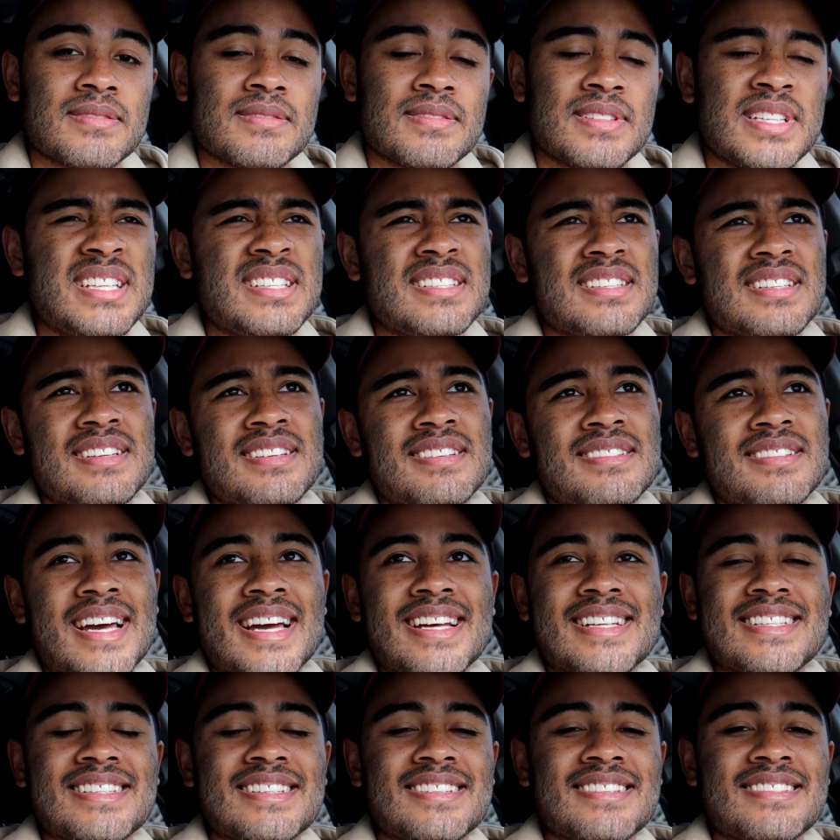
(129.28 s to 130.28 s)
DISA,
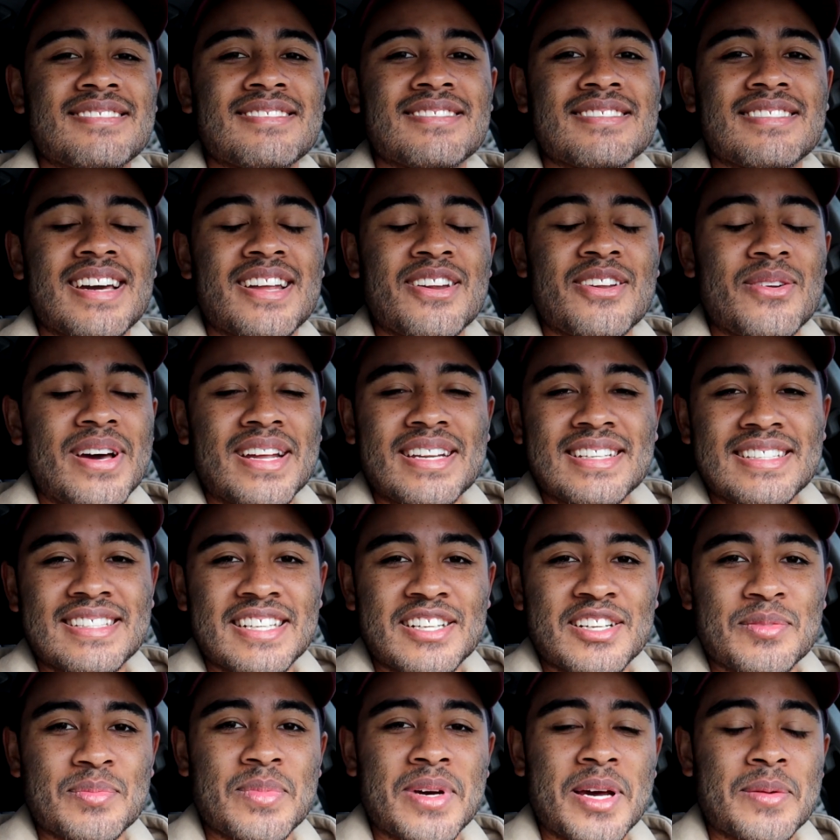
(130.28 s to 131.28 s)
I don't know how to
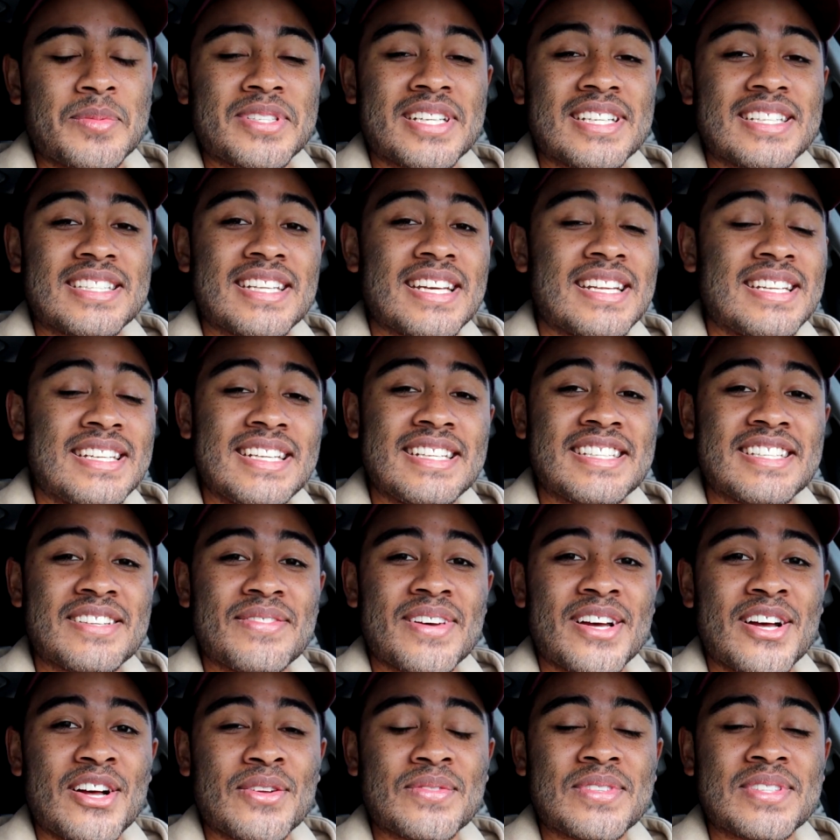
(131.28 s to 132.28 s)
say them. I'm just going to say DISA
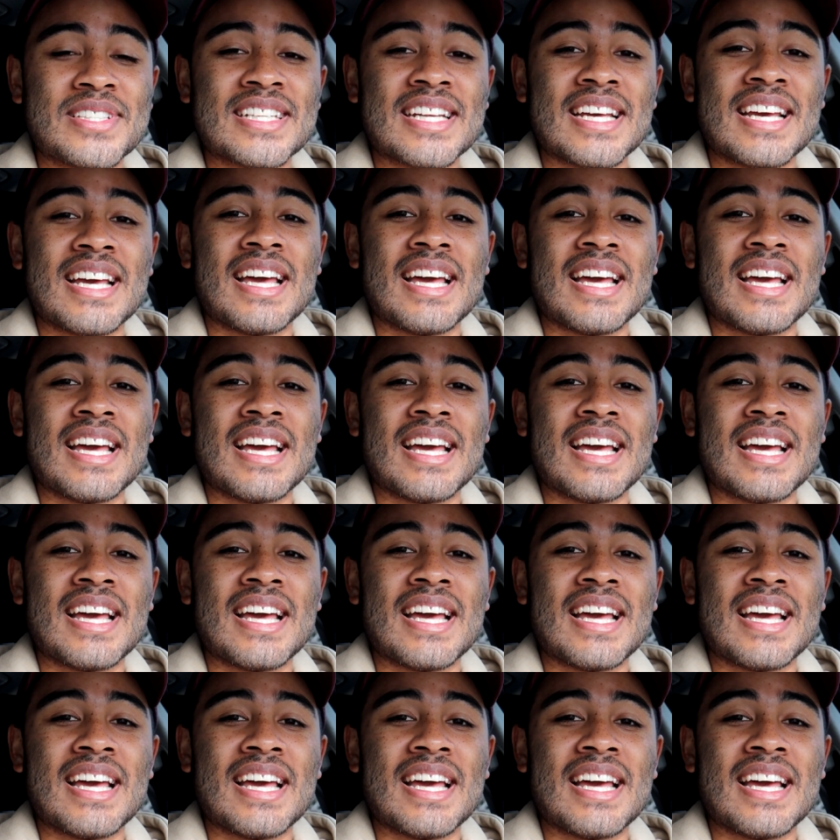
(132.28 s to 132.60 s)
valves